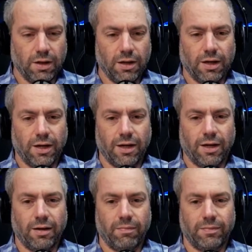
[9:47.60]

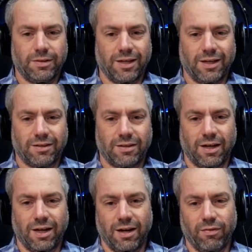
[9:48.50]
that
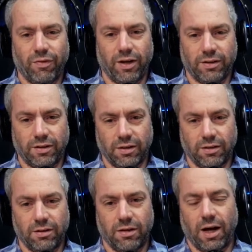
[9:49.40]

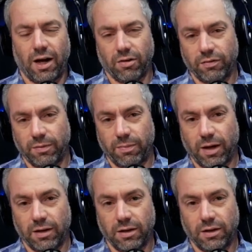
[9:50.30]
elevated out of the
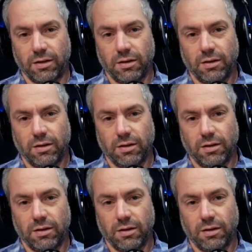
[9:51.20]
body